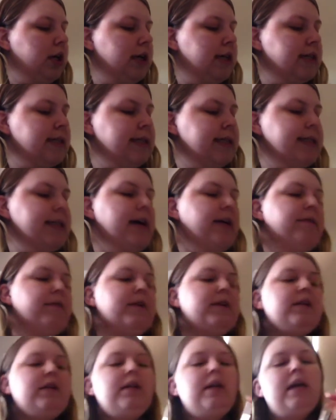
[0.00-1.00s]

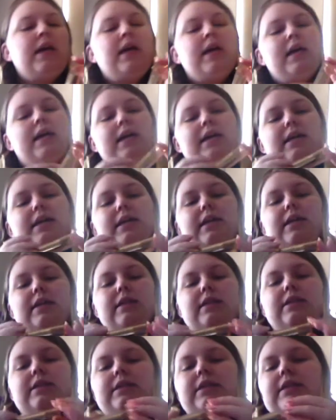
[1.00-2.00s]
7
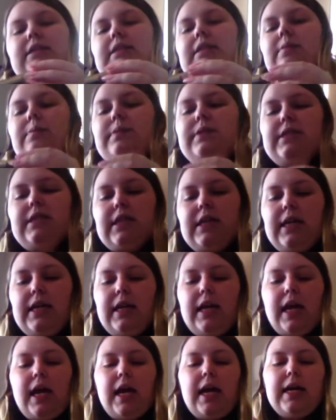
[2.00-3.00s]
is this lipstick
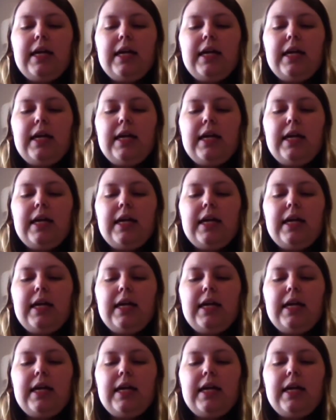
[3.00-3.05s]
here.